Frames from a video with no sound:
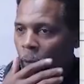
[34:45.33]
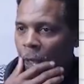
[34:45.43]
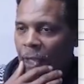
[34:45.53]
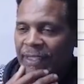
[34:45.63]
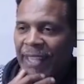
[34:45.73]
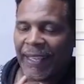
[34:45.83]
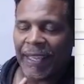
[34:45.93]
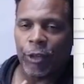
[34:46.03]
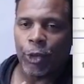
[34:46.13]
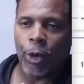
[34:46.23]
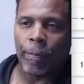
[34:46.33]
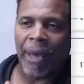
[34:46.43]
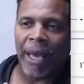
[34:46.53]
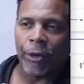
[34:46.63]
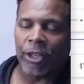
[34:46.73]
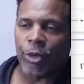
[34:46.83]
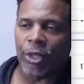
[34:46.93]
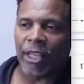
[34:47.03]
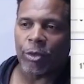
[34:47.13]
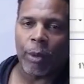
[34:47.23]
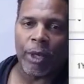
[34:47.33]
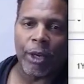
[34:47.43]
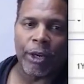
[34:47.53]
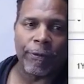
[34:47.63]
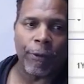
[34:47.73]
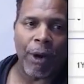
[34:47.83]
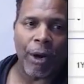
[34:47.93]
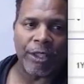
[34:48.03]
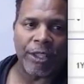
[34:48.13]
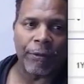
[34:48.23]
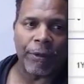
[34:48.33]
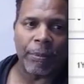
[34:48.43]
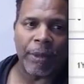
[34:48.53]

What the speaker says: It's not giving you a better entry. That's why we go to the 4-hour time frame.